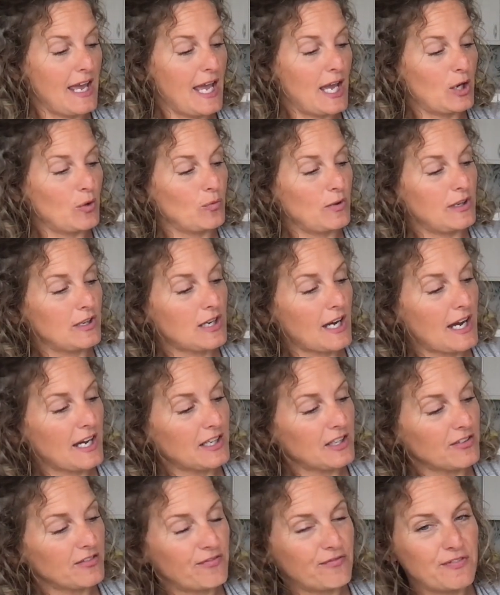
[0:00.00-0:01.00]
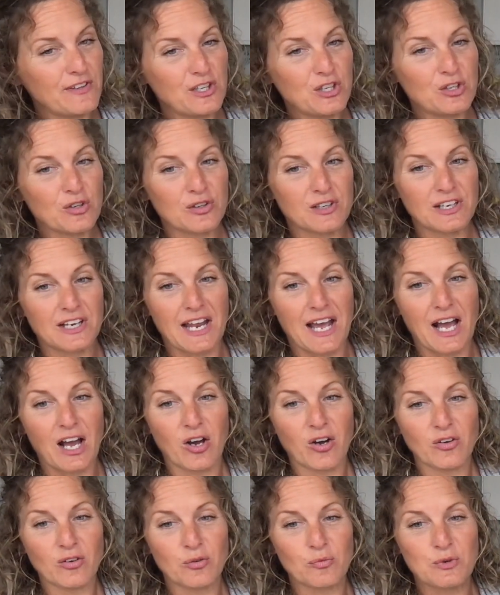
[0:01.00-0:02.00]
And we kind of figured it
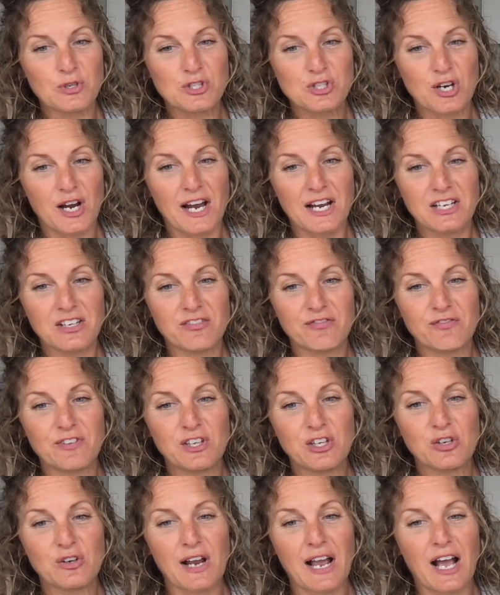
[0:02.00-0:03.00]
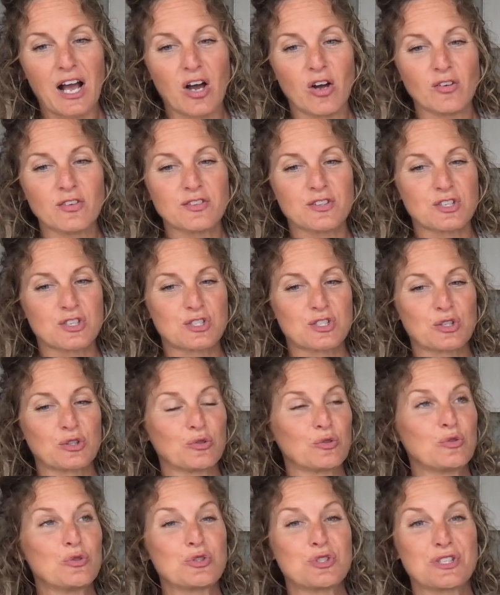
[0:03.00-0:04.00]
out. We tried to figure out the
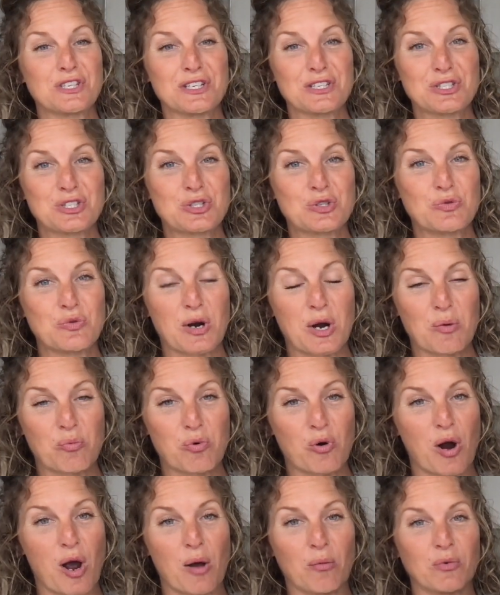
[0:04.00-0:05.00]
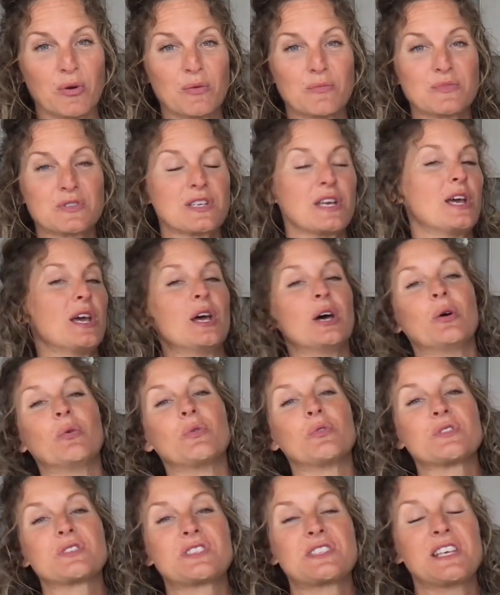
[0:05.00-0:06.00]
solutions to our problems.
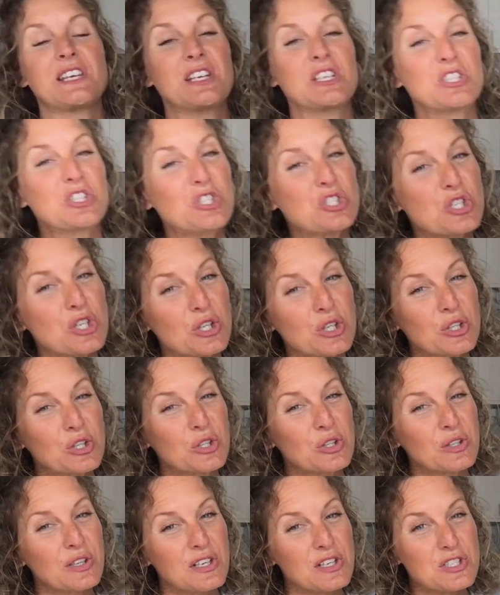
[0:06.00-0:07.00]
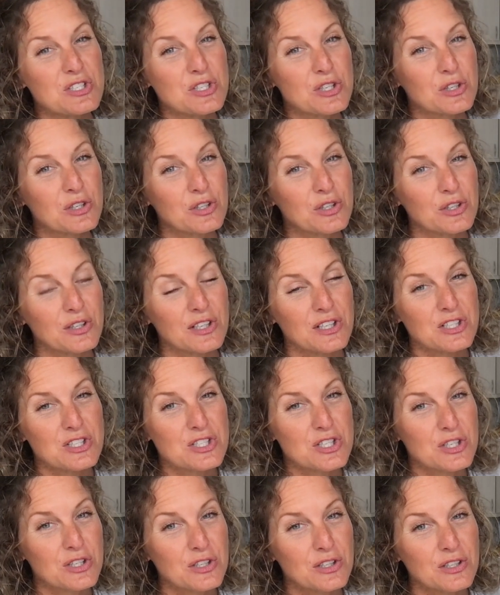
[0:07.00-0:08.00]
We'll sit and churn and churn and
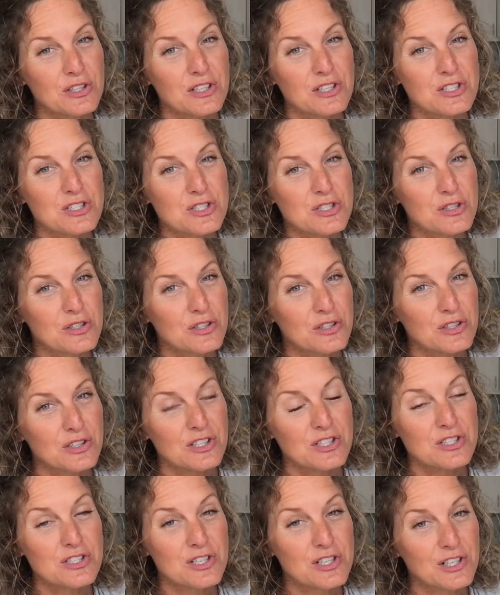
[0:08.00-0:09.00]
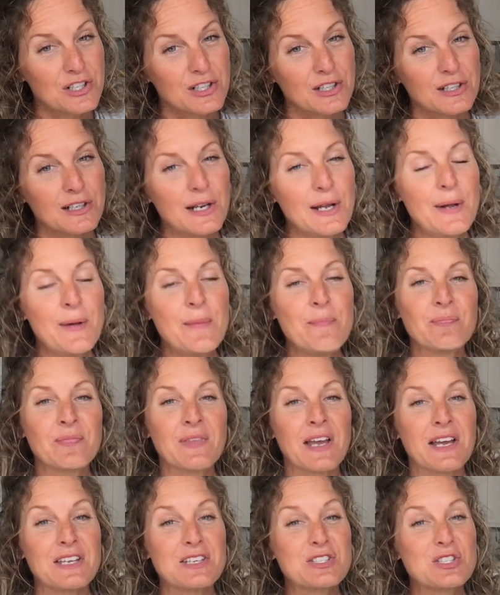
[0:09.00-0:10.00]
churn and churn and churn
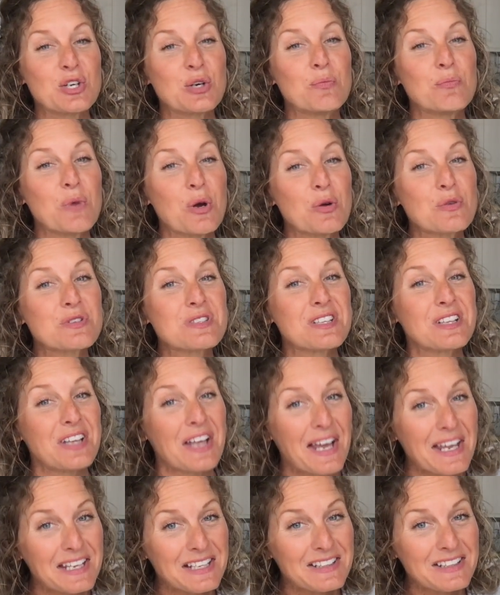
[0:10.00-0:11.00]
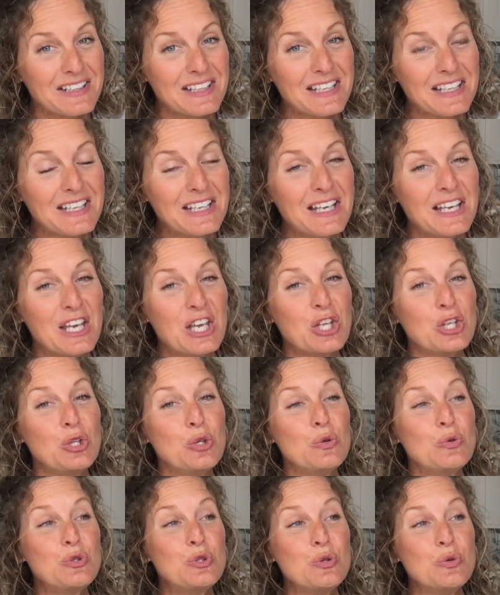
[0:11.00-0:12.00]
until most likely
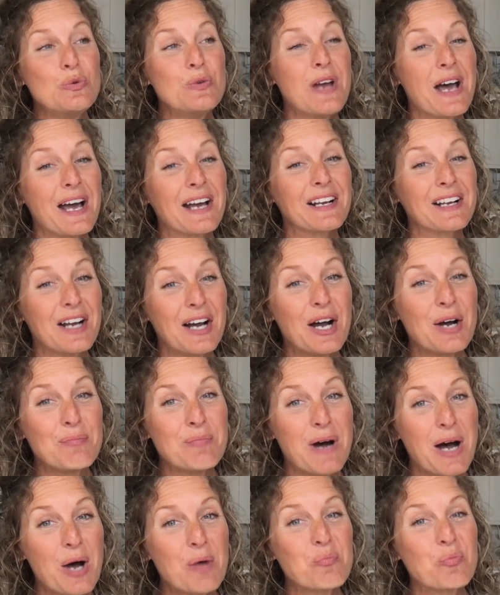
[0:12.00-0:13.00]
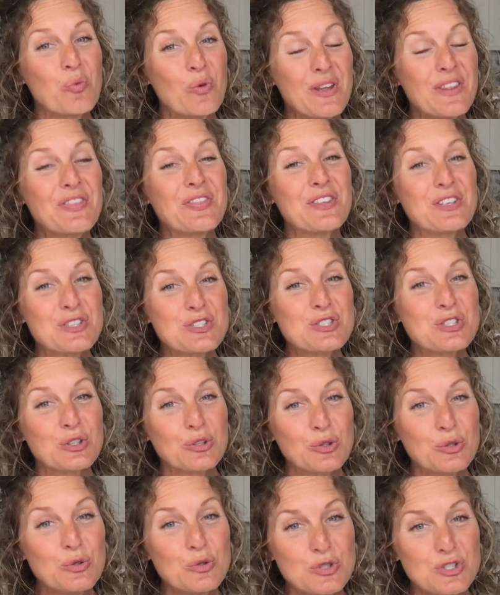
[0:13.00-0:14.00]
you do not come up with the
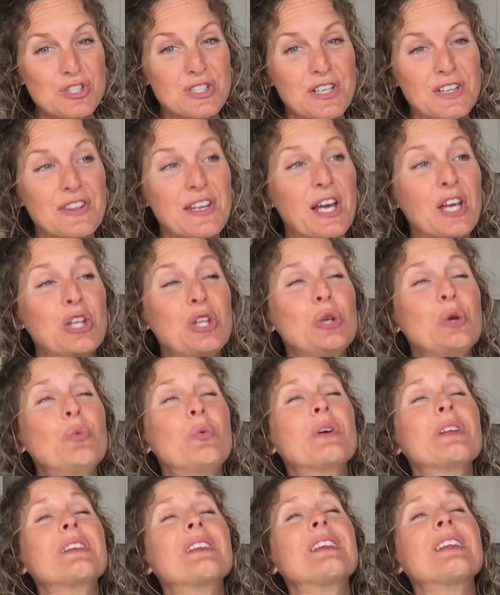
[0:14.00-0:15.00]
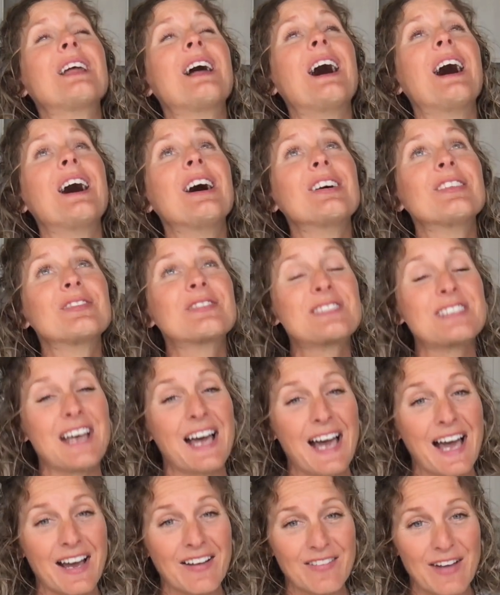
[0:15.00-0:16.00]
solution that you would love to
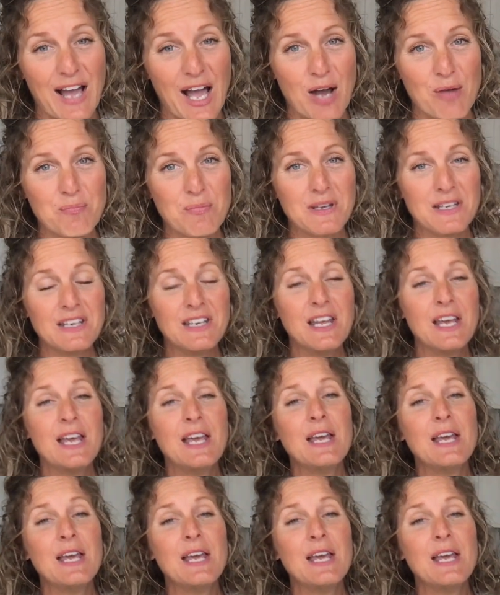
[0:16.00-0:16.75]
have happen.